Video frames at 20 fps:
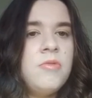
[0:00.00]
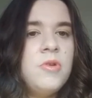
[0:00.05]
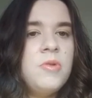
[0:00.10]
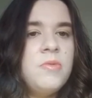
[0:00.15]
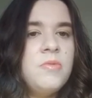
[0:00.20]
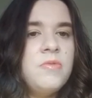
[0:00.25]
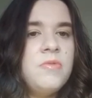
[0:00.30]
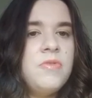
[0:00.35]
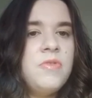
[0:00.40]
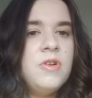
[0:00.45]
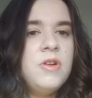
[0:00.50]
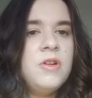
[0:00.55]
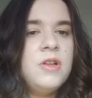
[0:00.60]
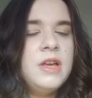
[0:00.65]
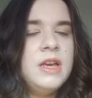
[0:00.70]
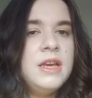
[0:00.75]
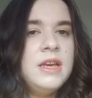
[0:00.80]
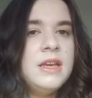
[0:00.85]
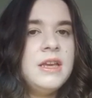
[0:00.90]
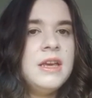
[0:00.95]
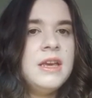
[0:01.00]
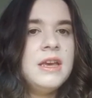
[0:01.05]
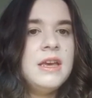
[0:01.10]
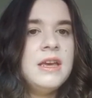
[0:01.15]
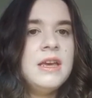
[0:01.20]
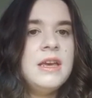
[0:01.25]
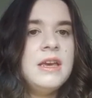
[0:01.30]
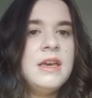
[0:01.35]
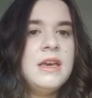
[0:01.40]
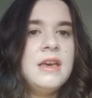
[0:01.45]
room for like
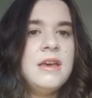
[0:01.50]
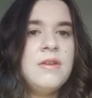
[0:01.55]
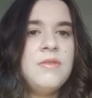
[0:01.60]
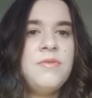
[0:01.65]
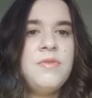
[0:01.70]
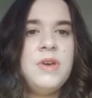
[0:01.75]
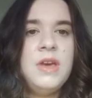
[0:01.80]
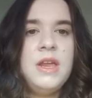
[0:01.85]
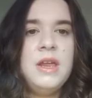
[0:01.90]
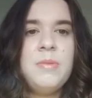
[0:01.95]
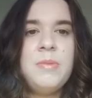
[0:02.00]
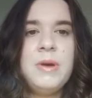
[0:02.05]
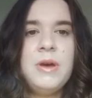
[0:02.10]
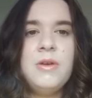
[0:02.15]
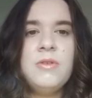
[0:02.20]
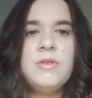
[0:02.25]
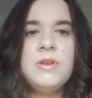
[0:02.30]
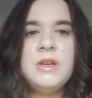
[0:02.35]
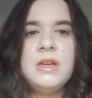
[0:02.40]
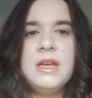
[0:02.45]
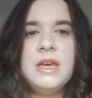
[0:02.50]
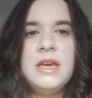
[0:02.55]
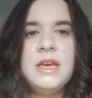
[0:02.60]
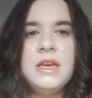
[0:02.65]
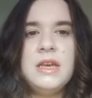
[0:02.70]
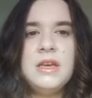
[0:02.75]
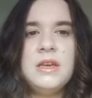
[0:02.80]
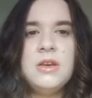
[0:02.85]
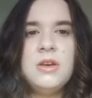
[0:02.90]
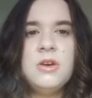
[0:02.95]
£30 a
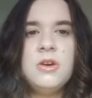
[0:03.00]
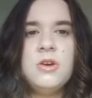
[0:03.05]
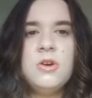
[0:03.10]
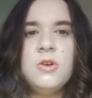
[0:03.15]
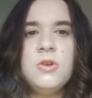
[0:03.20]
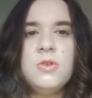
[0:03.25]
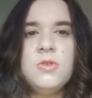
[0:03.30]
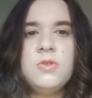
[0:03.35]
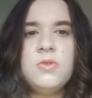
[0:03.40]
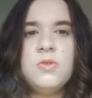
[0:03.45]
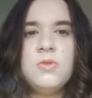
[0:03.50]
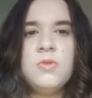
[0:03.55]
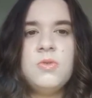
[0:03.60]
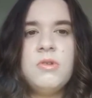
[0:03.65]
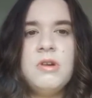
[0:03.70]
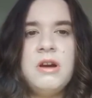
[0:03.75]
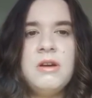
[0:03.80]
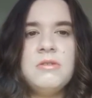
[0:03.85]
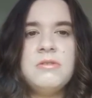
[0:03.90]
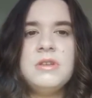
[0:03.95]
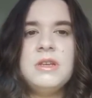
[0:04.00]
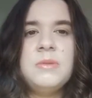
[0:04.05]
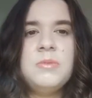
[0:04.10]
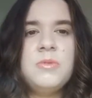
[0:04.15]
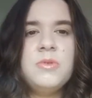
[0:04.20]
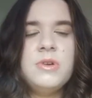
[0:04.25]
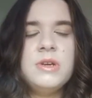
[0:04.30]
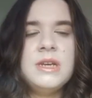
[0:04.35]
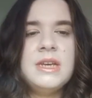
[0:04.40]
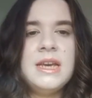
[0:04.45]
night. So I was
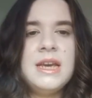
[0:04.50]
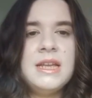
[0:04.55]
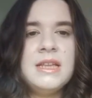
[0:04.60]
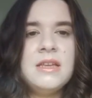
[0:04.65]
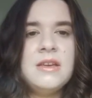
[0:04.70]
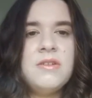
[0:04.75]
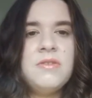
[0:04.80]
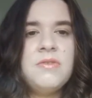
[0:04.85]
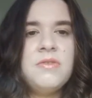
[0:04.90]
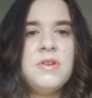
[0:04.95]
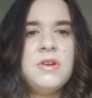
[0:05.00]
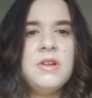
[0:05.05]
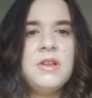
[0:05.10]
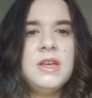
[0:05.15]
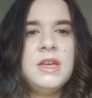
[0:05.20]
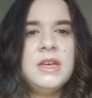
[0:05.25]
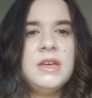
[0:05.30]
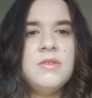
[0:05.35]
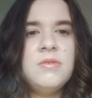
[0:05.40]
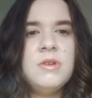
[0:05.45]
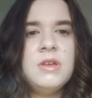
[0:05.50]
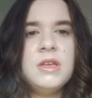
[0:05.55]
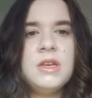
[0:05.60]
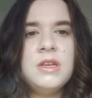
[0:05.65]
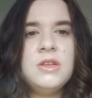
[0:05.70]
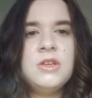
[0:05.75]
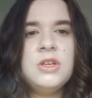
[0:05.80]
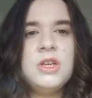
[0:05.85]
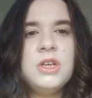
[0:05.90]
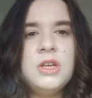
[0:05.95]
able to get it for like
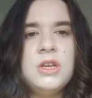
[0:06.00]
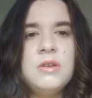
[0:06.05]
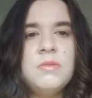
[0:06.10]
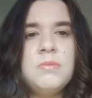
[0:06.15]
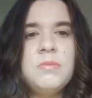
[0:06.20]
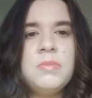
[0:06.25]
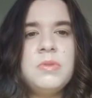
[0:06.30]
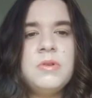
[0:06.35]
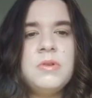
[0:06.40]
really cheap